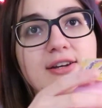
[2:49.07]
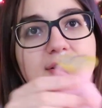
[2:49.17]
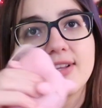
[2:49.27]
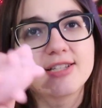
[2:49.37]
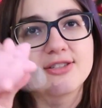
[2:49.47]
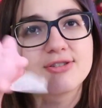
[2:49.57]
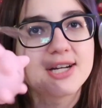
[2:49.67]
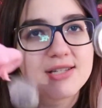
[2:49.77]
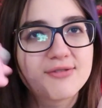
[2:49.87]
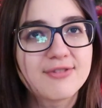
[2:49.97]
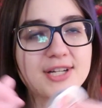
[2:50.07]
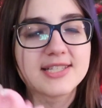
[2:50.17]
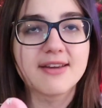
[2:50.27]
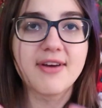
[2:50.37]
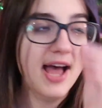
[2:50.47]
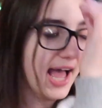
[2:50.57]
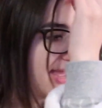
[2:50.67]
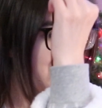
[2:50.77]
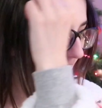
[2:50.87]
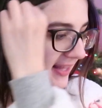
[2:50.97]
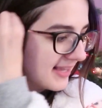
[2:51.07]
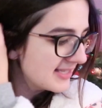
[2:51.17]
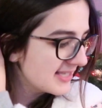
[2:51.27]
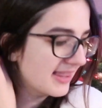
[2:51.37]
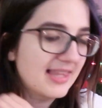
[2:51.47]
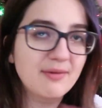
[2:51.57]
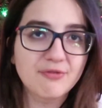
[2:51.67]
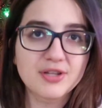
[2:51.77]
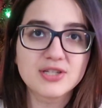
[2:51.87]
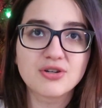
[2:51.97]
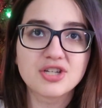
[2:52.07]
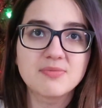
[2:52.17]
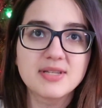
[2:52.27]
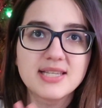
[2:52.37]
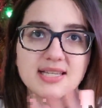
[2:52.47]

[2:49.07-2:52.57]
you know, like stress-free stuff. I feel like that's the theme for this Christmas,